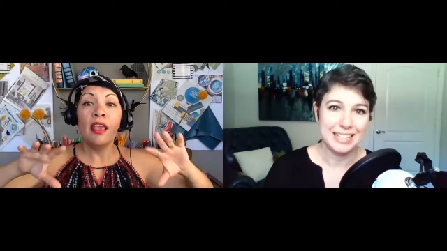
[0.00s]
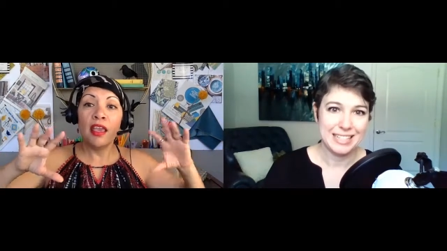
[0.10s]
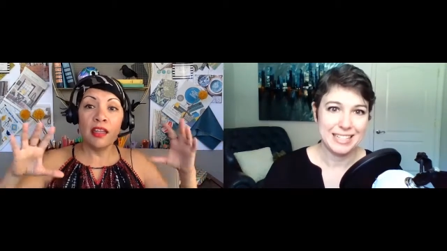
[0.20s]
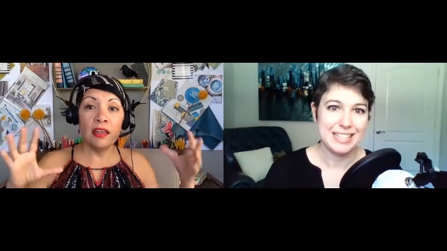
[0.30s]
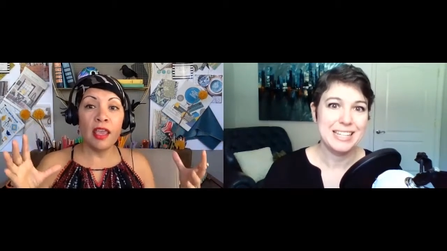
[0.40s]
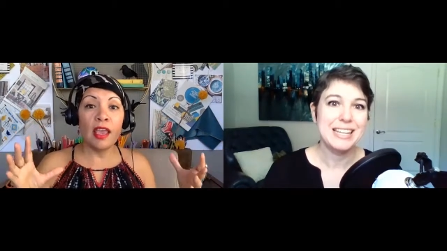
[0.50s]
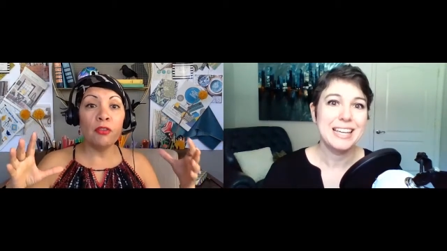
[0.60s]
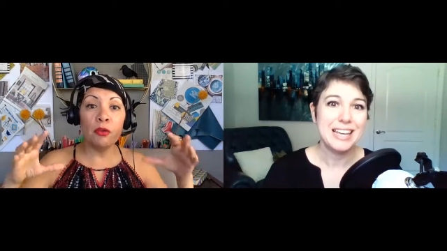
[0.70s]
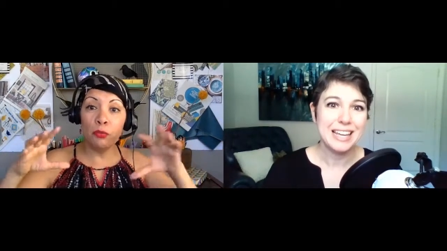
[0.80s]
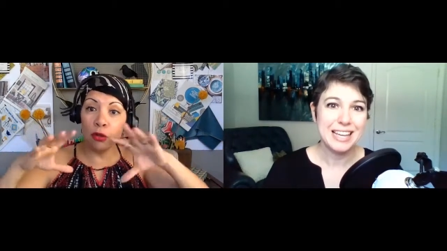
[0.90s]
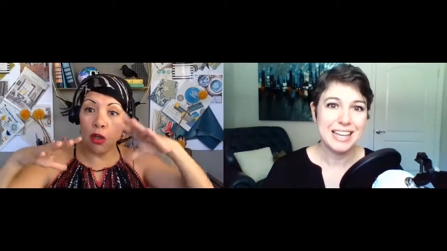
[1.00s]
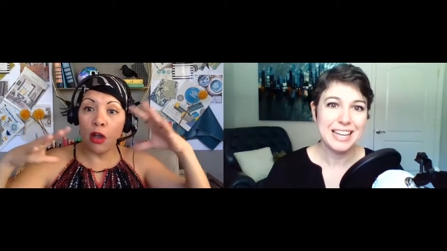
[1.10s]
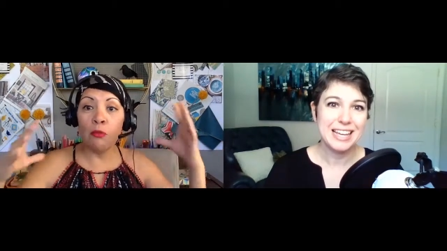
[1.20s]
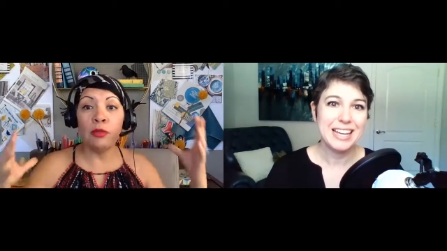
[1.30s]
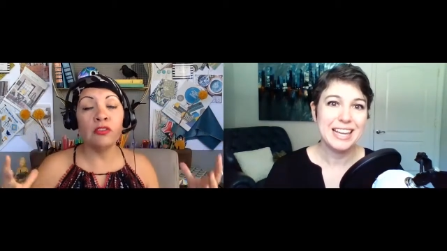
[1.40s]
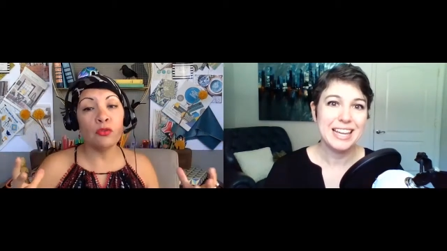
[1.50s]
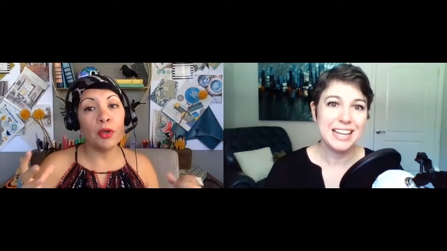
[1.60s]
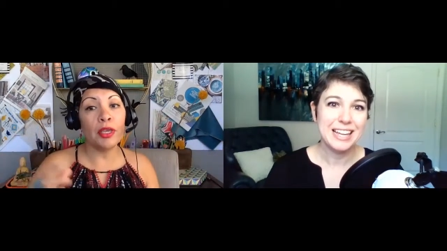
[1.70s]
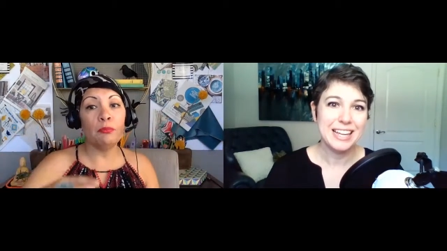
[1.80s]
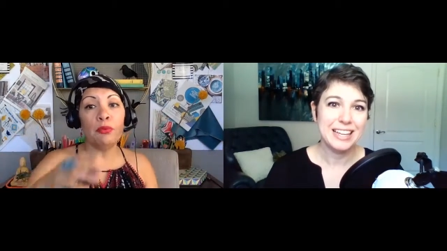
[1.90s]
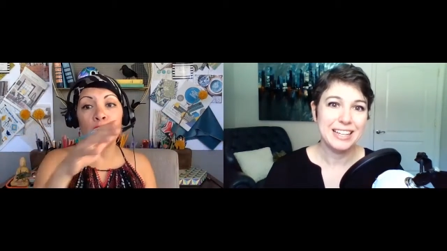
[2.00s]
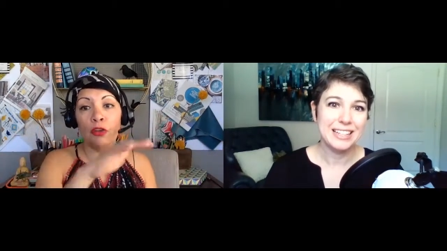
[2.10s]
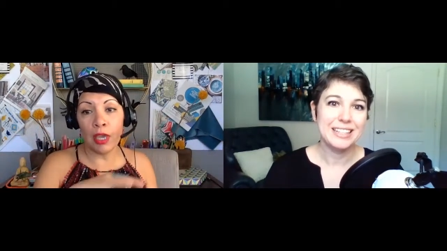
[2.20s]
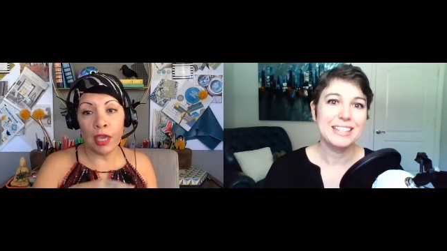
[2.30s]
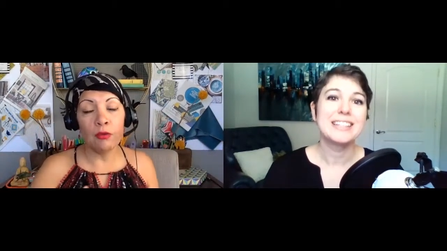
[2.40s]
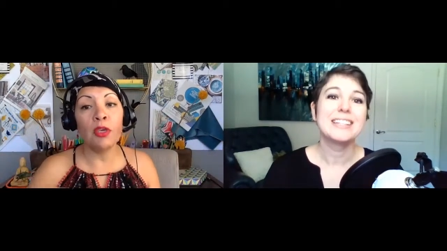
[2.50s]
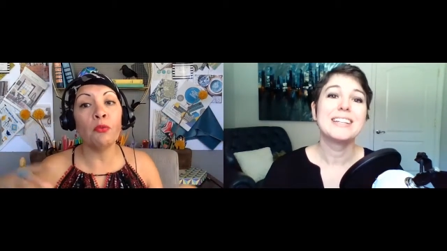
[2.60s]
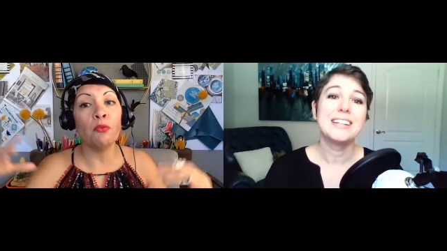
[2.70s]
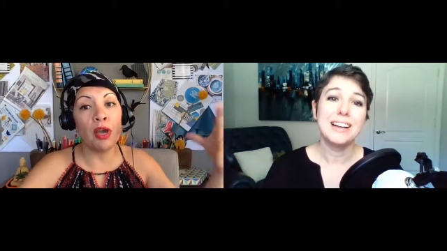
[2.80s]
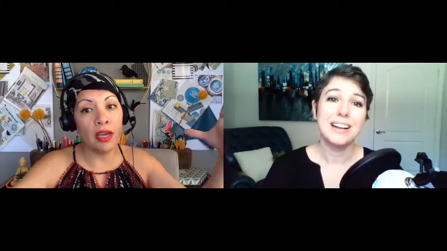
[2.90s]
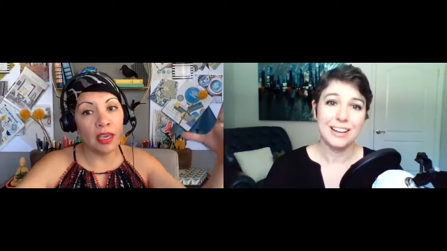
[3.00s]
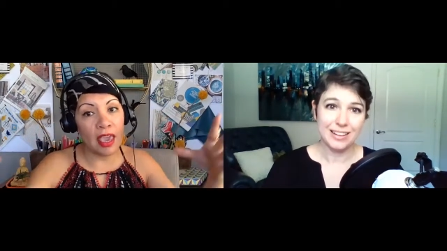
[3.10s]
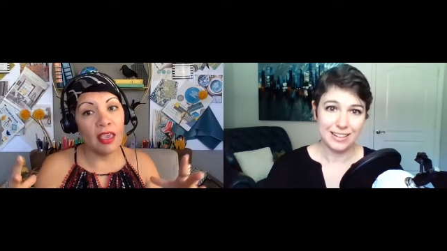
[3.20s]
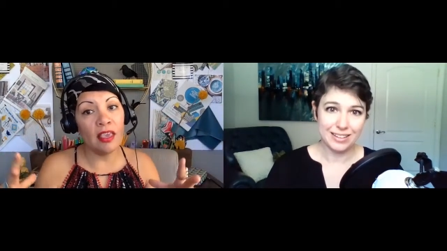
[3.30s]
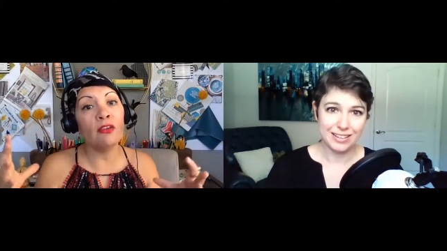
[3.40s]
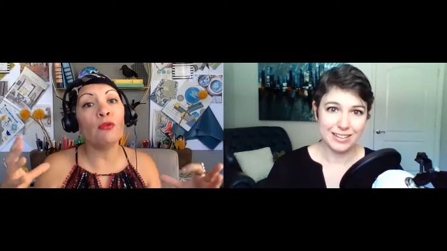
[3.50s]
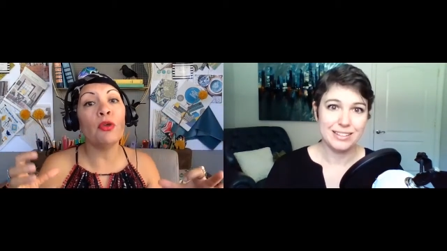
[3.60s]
Speaker 1: And now that we're always trying put your area rug, anchor uh-huh.